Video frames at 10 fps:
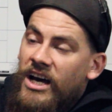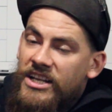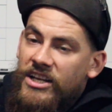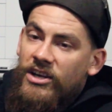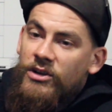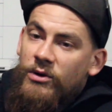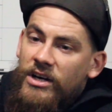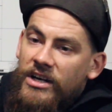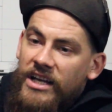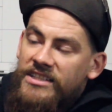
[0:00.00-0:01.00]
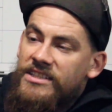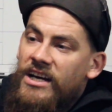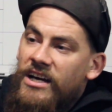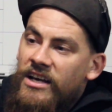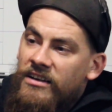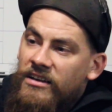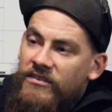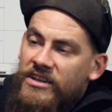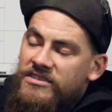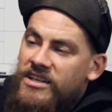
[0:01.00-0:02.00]
I did go to ATI,
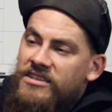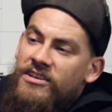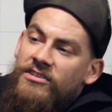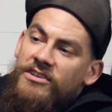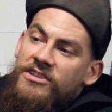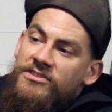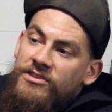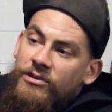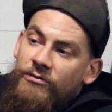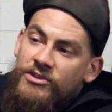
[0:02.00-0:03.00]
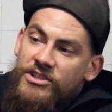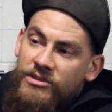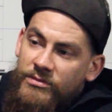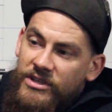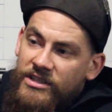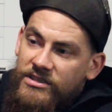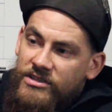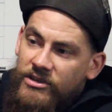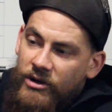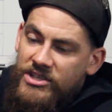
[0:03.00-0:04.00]
Advanced Technology Institute in Virginia Beach.
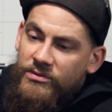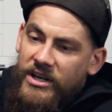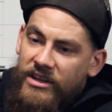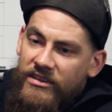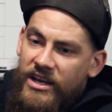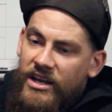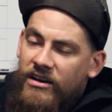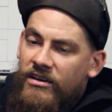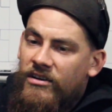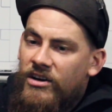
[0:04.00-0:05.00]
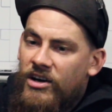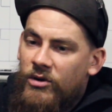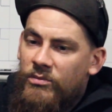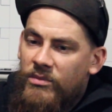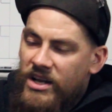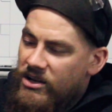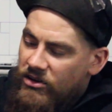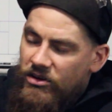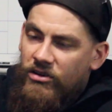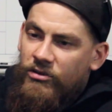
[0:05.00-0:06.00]
Graduated there,
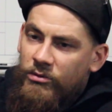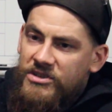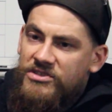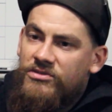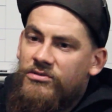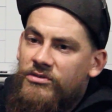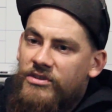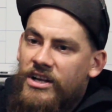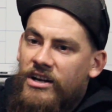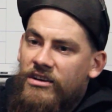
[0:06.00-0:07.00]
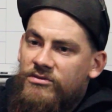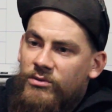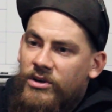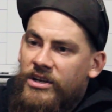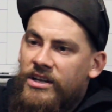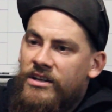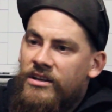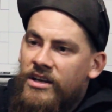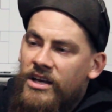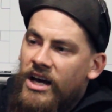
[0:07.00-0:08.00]
and all through my schooling there, I was
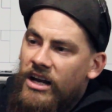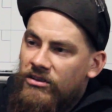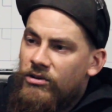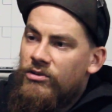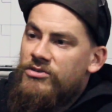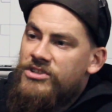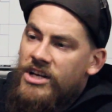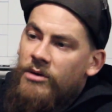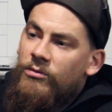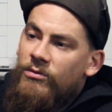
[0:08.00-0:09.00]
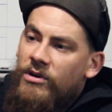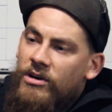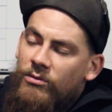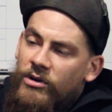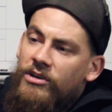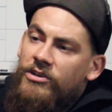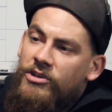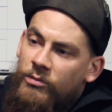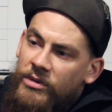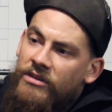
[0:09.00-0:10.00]
working at a local shop, working on
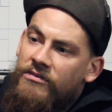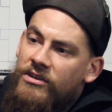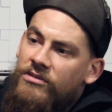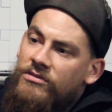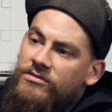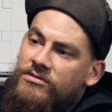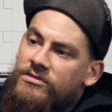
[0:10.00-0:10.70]
European vehicles.